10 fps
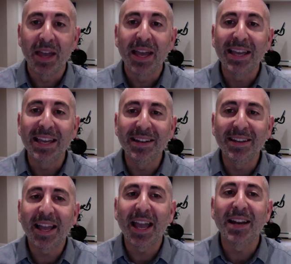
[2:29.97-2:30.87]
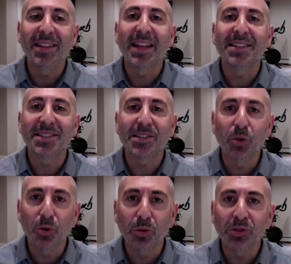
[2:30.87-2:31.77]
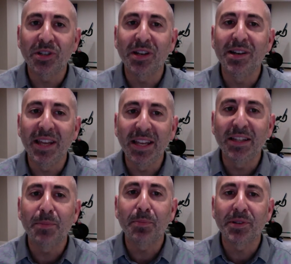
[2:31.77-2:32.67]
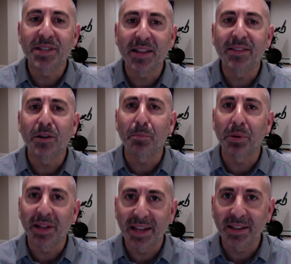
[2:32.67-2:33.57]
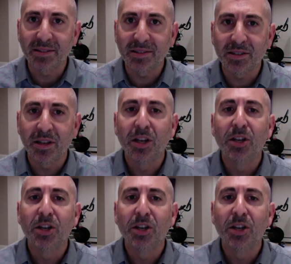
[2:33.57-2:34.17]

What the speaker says: he indicated that schools need to present their plans